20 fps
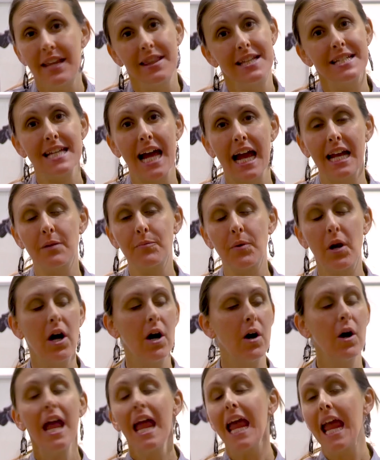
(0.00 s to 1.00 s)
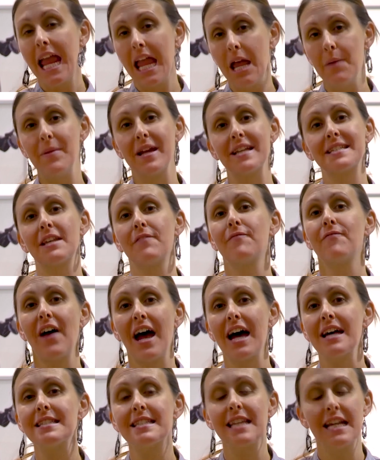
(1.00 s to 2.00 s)
in the Dynapro. It makes it
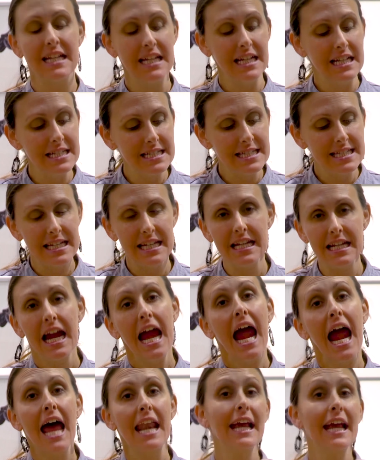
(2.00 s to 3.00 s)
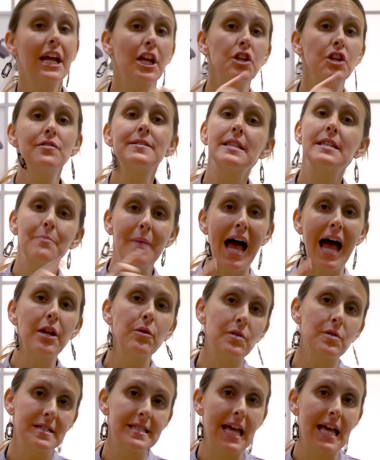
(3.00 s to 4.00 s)
fast and easy, and I can use the
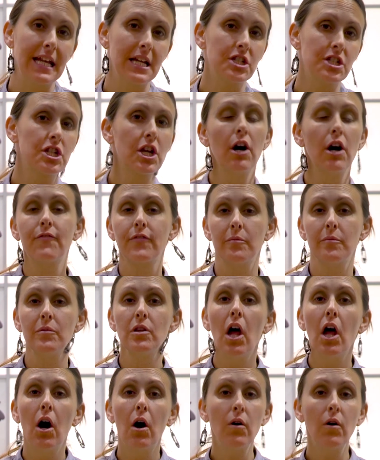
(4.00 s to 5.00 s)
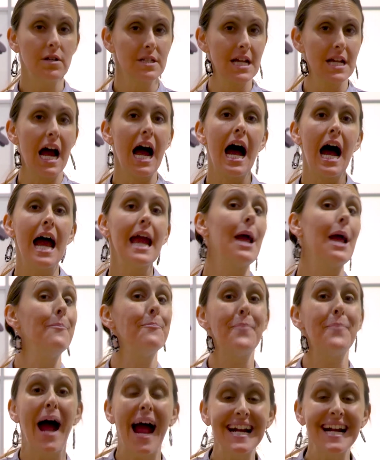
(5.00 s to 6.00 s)
manual setting to go from low to high
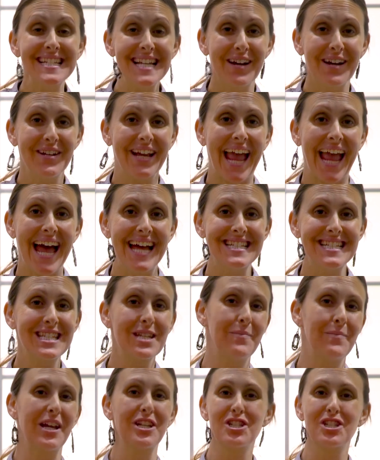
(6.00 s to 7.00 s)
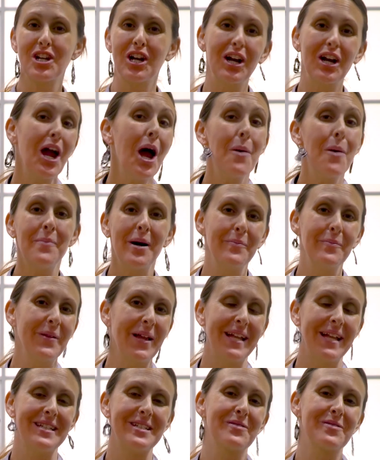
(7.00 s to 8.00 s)
and back down again to make sure my
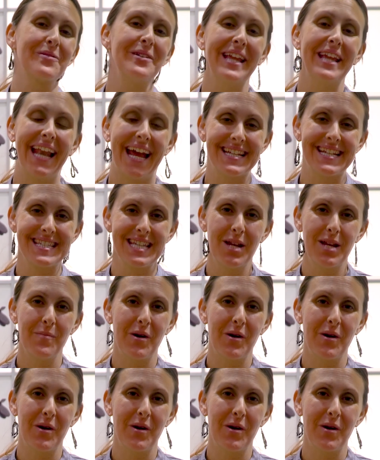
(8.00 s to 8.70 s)
blend is really nice and